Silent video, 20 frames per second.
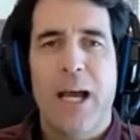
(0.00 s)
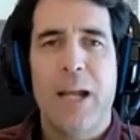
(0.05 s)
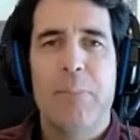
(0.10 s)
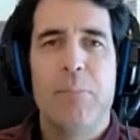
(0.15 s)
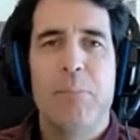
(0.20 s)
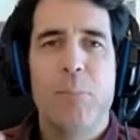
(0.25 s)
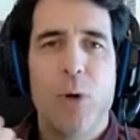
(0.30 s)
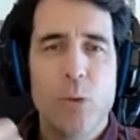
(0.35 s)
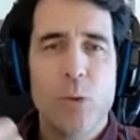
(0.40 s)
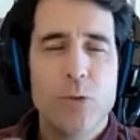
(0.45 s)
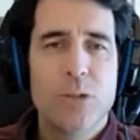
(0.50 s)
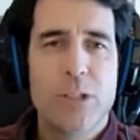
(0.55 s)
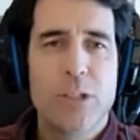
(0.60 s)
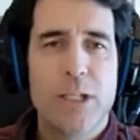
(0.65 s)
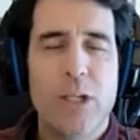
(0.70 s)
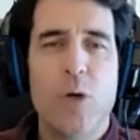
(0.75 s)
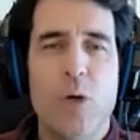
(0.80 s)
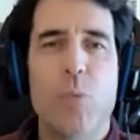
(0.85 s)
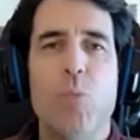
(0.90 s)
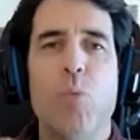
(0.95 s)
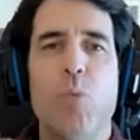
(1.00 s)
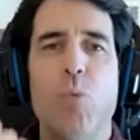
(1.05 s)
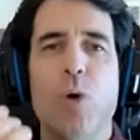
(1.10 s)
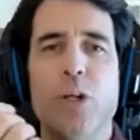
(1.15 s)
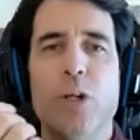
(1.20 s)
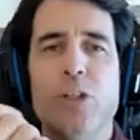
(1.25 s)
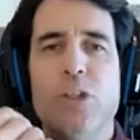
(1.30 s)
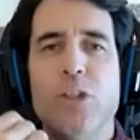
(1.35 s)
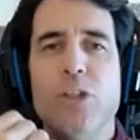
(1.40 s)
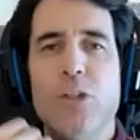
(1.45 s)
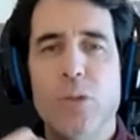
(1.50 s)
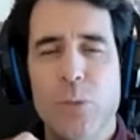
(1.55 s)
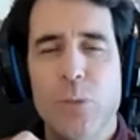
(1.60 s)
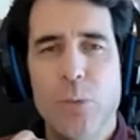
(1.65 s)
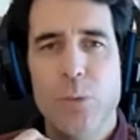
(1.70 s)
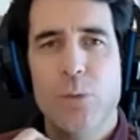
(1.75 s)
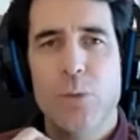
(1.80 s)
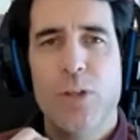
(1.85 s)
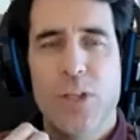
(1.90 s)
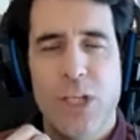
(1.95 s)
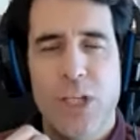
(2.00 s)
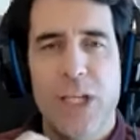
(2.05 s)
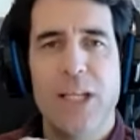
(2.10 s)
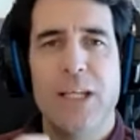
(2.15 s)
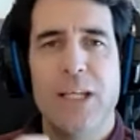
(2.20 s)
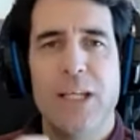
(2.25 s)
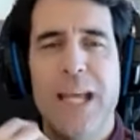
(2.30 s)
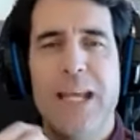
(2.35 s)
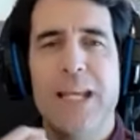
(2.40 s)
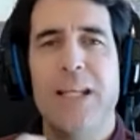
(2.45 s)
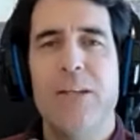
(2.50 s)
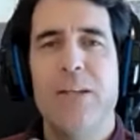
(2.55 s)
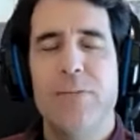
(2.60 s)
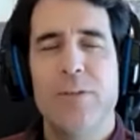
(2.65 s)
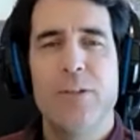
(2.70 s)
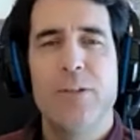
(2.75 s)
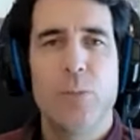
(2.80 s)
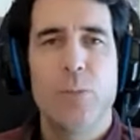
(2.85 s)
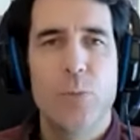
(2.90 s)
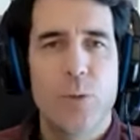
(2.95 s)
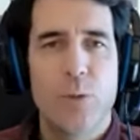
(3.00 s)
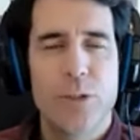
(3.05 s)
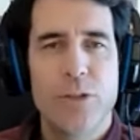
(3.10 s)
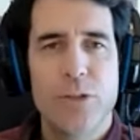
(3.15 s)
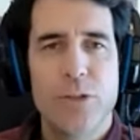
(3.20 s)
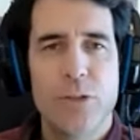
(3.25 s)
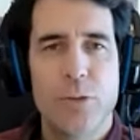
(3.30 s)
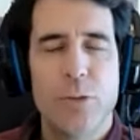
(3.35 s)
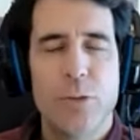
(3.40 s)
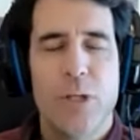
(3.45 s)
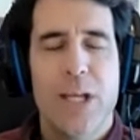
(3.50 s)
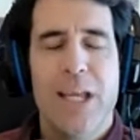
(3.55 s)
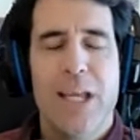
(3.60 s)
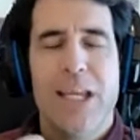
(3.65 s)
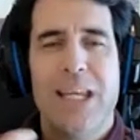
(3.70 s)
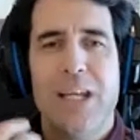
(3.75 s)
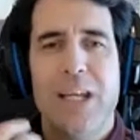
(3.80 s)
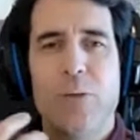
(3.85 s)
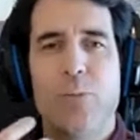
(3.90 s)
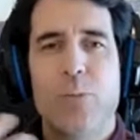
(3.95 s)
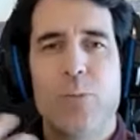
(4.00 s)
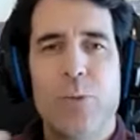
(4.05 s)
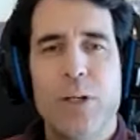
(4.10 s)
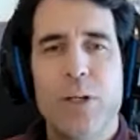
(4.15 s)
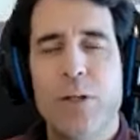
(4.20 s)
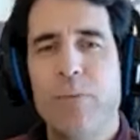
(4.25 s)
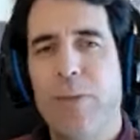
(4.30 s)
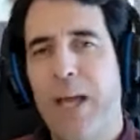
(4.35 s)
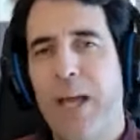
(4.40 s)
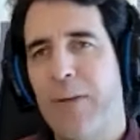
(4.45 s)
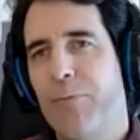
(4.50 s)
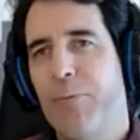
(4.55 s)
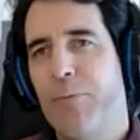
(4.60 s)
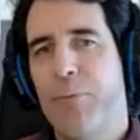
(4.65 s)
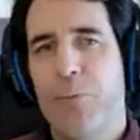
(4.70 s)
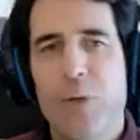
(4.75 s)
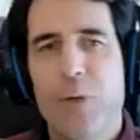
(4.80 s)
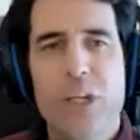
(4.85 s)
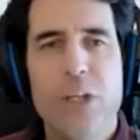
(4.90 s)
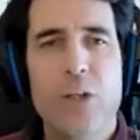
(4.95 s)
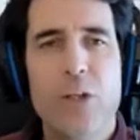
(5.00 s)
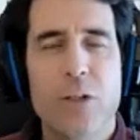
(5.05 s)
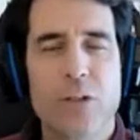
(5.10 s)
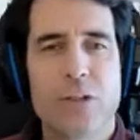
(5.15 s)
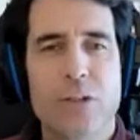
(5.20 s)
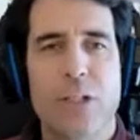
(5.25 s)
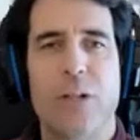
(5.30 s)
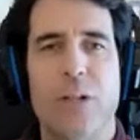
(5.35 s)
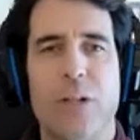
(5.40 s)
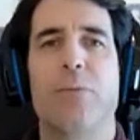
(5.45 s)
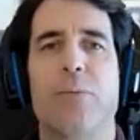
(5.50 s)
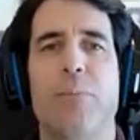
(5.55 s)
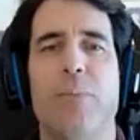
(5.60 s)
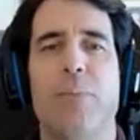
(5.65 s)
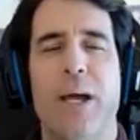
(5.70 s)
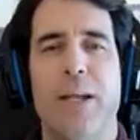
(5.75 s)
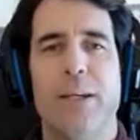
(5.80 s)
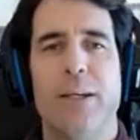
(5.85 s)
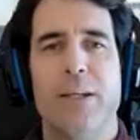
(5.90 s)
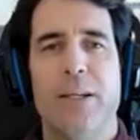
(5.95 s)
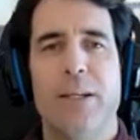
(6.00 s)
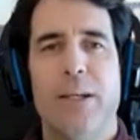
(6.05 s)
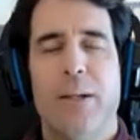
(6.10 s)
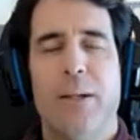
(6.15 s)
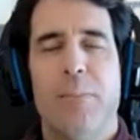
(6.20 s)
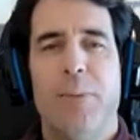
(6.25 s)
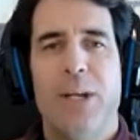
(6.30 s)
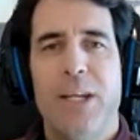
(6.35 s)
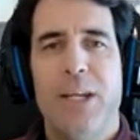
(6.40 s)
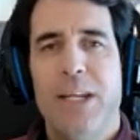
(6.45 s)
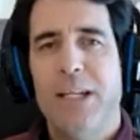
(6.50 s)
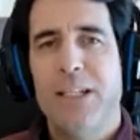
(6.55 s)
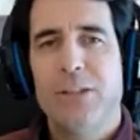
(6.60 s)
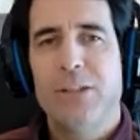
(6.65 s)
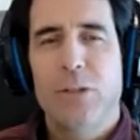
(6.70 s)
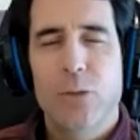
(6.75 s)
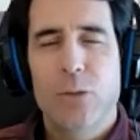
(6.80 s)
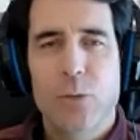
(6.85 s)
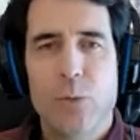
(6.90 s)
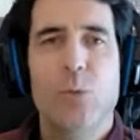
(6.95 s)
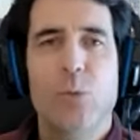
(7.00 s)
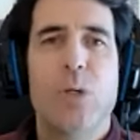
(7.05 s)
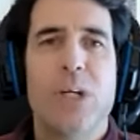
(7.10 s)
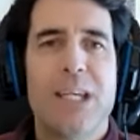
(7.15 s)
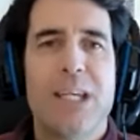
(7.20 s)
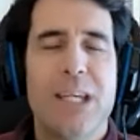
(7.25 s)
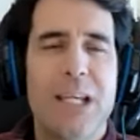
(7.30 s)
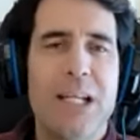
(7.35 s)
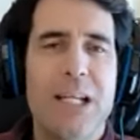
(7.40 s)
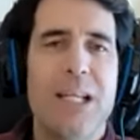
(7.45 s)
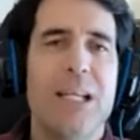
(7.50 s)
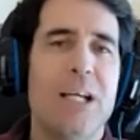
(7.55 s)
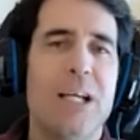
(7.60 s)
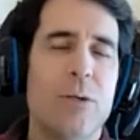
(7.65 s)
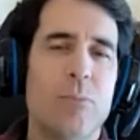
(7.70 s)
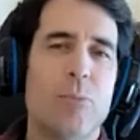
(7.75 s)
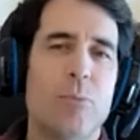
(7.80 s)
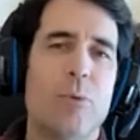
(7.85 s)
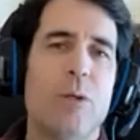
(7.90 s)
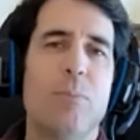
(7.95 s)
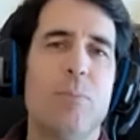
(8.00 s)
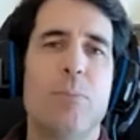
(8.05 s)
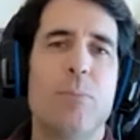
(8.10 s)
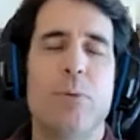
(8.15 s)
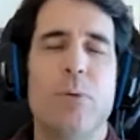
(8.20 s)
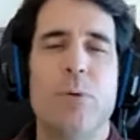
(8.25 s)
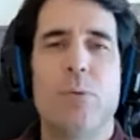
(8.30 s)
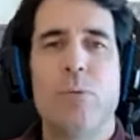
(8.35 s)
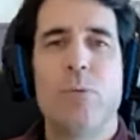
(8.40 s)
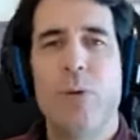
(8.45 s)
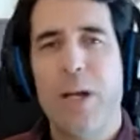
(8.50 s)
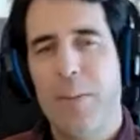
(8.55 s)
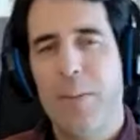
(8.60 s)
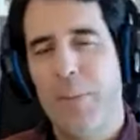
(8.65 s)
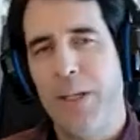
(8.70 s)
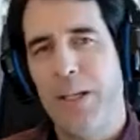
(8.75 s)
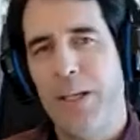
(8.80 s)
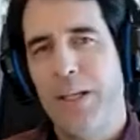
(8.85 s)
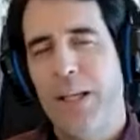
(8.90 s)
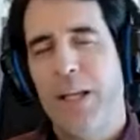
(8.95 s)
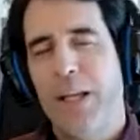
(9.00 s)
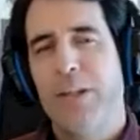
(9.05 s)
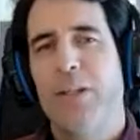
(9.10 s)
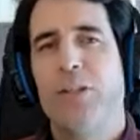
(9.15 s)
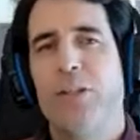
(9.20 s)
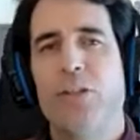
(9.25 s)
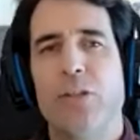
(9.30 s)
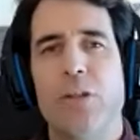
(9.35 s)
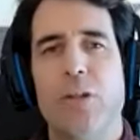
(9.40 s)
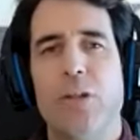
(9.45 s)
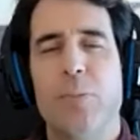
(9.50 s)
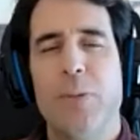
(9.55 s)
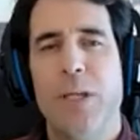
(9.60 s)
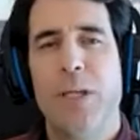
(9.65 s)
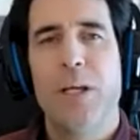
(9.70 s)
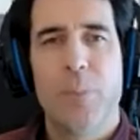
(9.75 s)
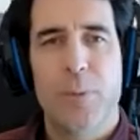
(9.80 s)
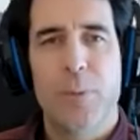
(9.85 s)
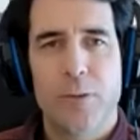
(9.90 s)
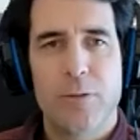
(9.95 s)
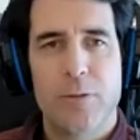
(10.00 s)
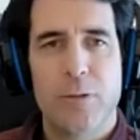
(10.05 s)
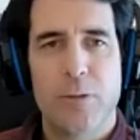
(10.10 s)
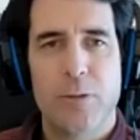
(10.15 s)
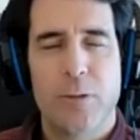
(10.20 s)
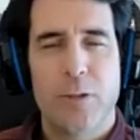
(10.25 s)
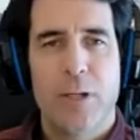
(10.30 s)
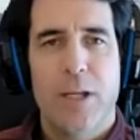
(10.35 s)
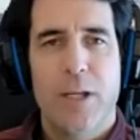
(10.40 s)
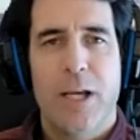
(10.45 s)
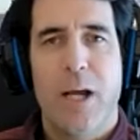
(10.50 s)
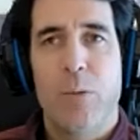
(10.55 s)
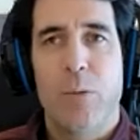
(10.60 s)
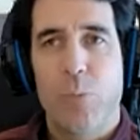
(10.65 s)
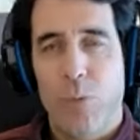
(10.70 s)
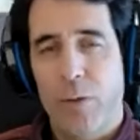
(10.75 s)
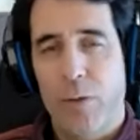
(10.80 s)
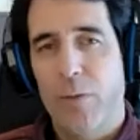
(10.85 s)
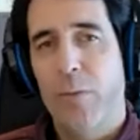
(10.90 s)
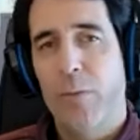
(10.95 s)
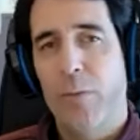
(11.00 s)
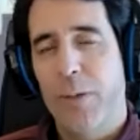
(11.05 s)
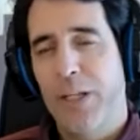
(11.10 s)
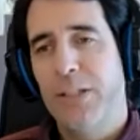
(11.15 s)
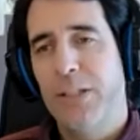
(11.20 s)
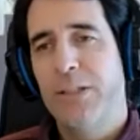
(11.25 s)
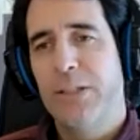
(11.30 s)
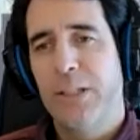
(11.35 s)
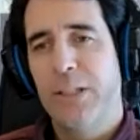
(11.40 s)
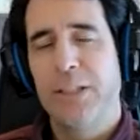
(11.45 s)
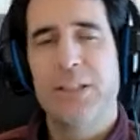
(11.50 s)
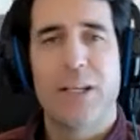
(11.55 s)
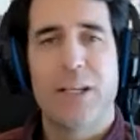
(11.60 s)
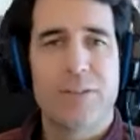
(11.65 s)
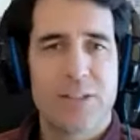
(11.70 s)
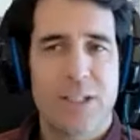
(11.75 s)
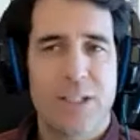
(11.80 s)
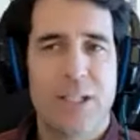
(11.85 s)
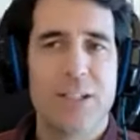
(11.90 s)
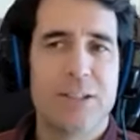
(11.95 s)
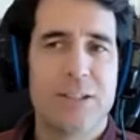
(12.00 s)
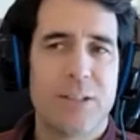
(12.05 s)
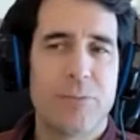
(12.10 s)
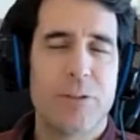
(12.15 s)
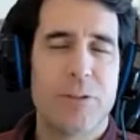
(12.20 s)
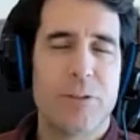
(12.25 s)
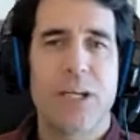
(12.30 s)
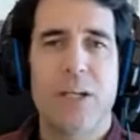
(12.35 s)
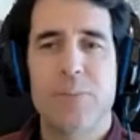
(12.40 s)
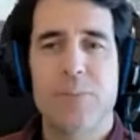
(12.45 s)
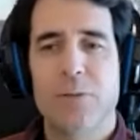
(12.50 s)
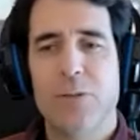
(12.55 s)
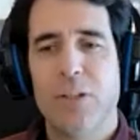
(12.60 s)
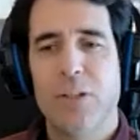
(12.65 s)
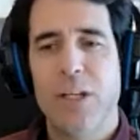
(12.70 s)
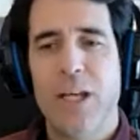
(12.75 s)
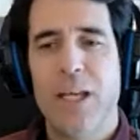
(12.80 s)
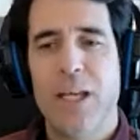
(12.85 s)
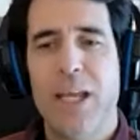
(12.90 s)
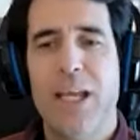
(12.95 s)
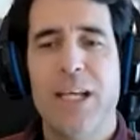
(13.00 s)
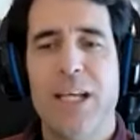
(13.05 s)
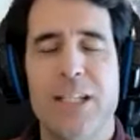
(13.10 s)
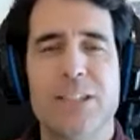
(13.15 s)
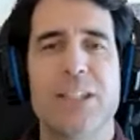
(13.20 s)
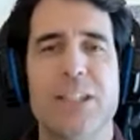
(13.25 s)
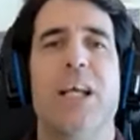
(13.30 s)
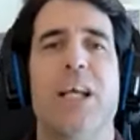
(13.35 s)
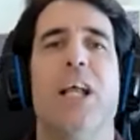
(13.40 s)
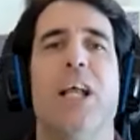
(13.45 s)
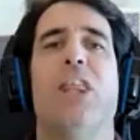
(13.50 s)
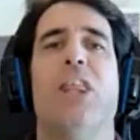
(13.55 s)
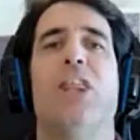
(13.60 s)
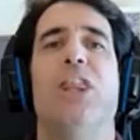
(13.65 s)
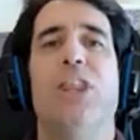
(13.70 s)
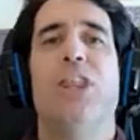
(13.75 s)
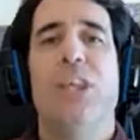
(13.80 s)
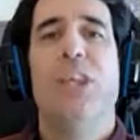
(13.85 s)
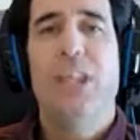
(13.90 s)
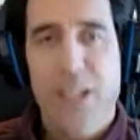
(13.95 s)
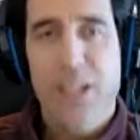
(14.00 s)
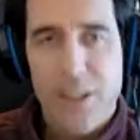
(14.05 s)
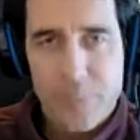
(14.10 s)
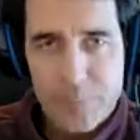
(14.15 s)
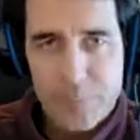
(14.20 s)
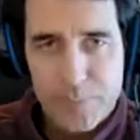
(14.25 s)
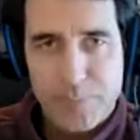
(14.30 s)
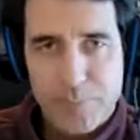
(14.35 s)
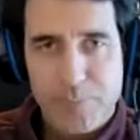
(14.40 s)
and mostly of what you think negative towards you. Get rid of that, free yourself from that. But it is through healing and reprogramming that you're going to be able to. And one of the biggest things, I said it several times today, is the